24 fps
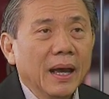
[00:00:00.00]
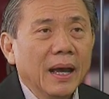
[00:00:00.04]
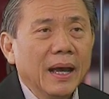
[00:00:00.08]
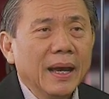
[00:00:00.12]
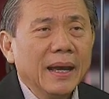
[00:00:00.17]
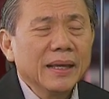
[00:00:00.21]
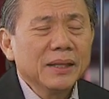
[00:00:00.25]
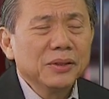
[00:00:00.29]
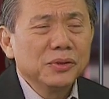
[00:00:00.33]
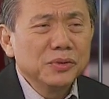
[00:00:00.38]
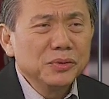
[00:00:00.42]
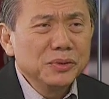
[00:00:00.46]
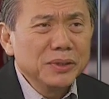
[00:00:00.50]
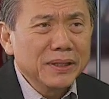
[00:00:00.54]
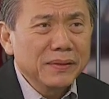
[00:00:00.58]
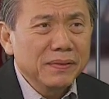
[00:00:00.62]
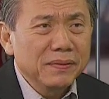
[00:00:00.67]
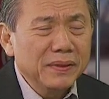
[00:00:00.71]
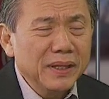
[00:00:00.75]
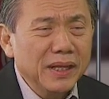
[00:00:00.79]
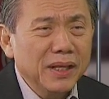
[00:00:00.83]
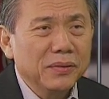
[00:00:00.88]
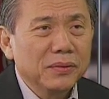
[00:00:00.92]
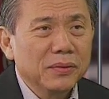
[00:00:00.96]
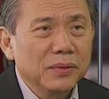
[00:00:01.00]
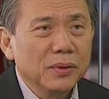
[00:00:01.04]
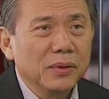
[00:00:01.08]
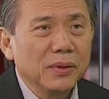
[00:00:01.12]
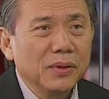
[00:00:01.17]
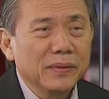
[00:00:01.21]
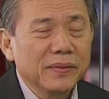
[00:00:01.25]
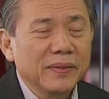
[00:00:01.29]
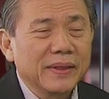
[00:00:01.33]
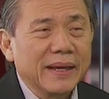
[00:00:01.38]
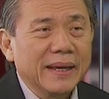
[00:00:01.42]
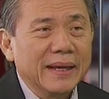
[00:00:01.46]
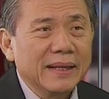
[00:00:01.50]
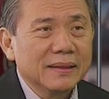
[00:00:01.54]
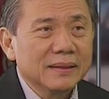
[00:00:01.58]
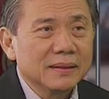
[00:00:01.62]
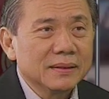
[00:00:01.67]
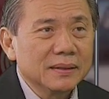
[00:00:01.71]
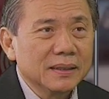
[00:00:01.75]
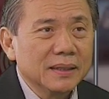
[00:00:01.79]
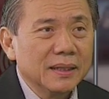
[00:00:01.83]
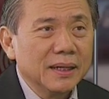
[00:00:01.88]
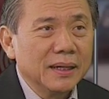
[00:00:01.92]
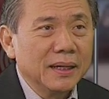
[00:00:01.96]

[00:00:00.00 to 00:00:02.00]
I do not think, though, that